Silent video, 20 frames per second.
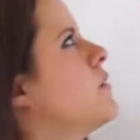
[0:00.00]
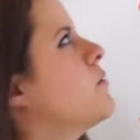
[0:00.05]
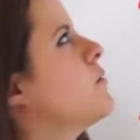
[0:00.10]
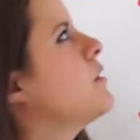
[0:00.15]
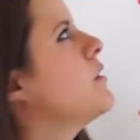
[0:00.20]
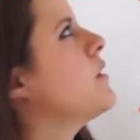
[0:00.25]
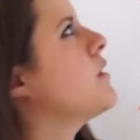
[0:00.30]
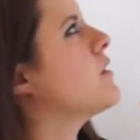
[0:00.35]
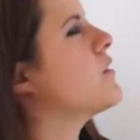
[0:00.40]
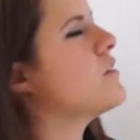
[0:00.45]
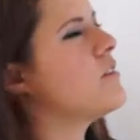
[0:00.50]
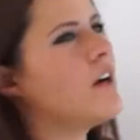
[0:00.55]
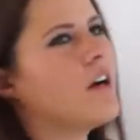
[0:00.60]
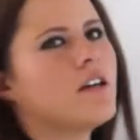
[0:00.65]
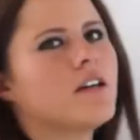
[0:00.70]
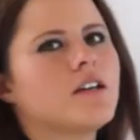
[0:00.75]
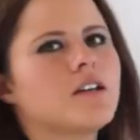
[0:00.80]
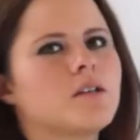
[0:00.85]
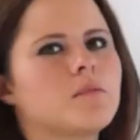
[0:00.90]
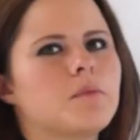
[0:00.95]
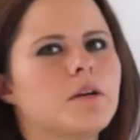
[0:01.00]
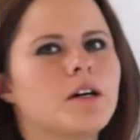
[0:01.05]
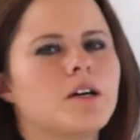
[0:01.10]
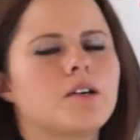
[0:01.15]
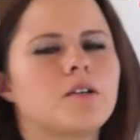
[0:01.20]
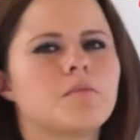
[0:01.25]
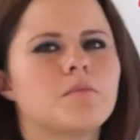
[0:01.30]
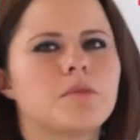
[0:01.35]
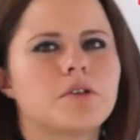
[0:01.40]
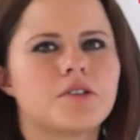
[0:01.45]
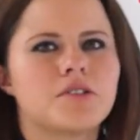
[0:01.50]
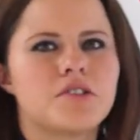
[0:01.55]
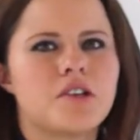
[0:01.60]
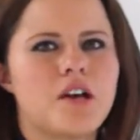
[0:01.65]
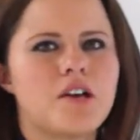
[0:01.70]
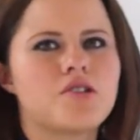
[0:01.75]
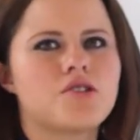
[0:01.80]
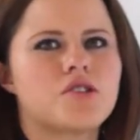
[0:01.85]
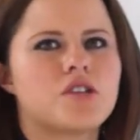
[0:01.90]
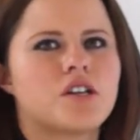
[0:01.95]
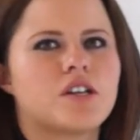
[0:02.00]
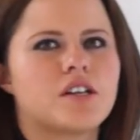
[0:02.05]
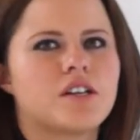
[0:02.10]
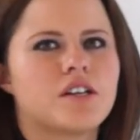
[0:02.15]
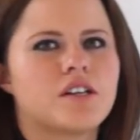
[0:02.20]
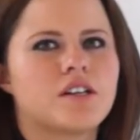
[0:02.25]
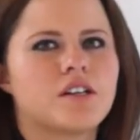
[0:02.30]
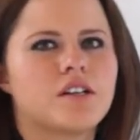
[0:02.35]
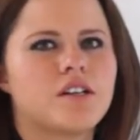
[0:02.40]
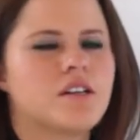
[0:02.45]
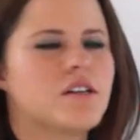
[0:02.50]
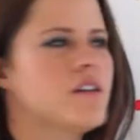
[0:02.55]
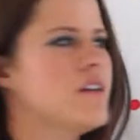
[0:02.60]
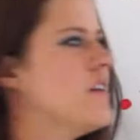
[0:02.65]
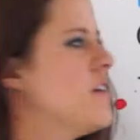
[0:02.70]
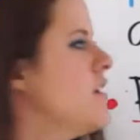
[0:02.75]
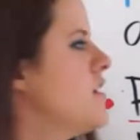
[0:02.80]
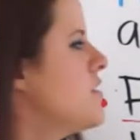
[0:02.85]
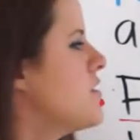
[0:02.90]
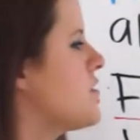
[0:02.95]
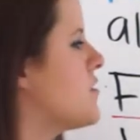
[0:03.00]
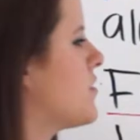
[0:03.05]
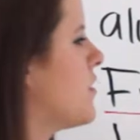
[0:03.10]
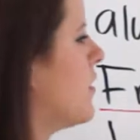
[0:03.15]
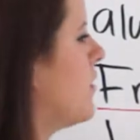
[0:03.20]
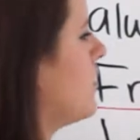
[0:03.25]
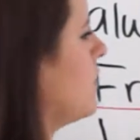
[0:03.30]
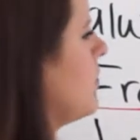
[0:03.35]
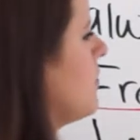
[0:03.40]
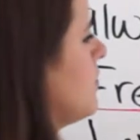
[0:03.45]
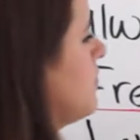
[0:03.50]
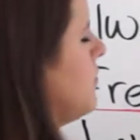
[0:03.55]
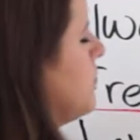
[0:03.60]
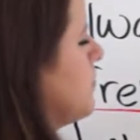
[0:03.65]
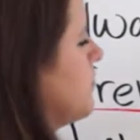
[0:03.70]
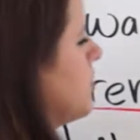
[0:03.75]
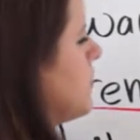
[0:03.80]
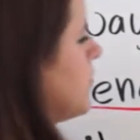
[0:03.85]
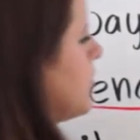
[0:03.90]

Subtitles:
We are talking about possession. So